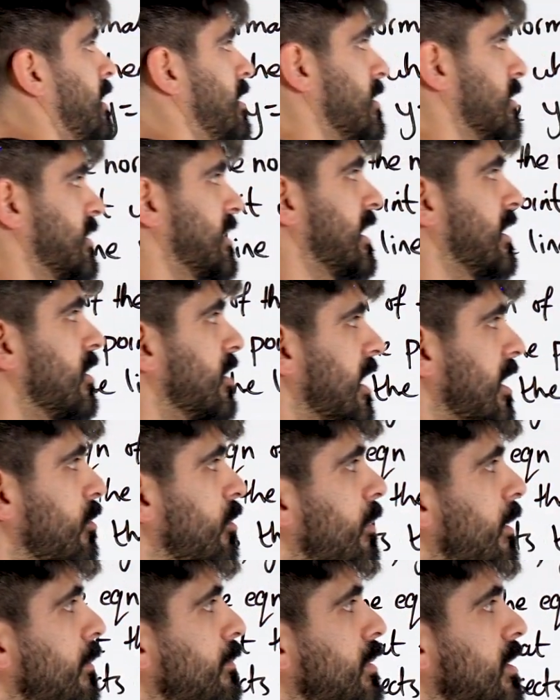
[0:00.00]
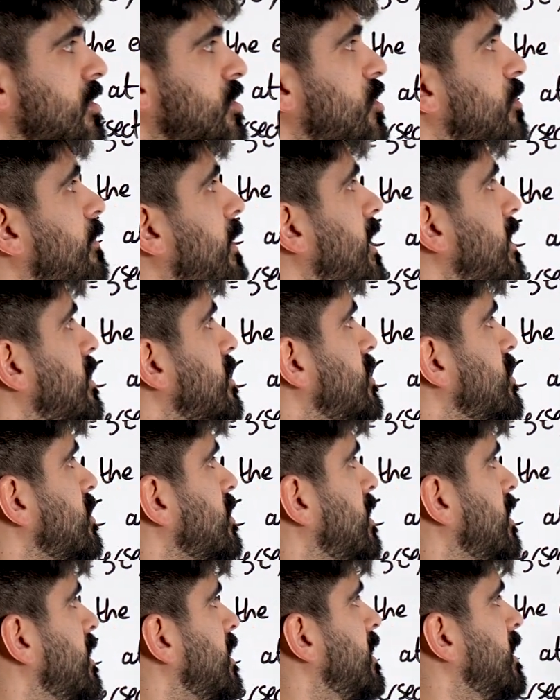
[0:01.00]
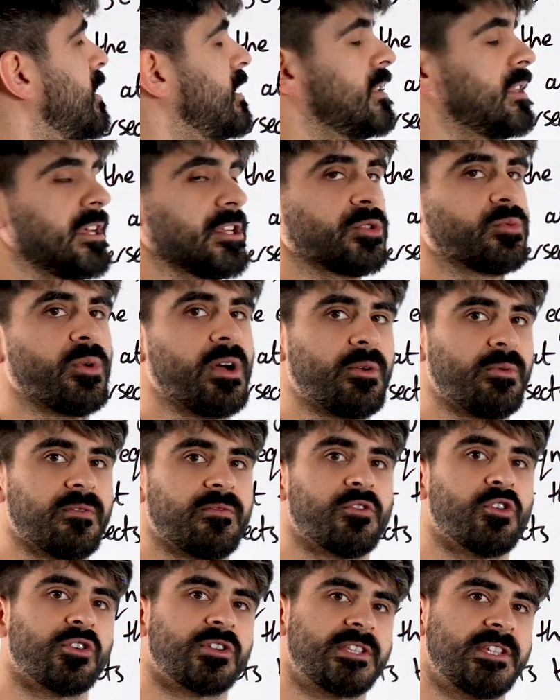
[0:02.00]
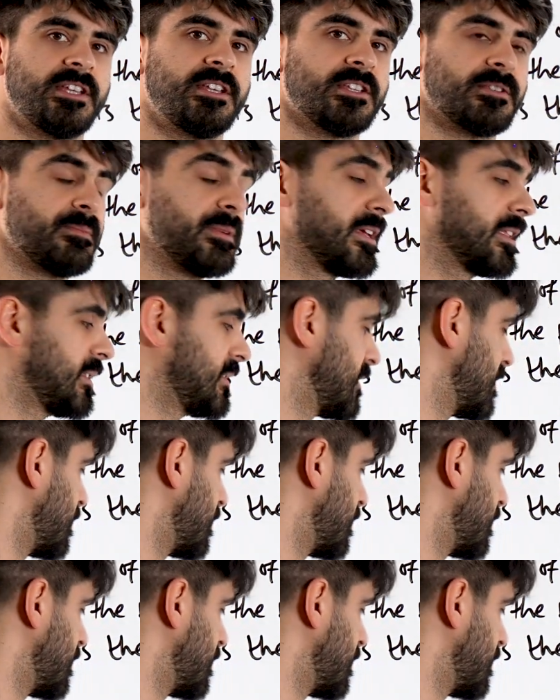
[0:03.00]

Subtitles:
Now you're saying, okay, well, what plus or minus? That's why we've got t is bigger than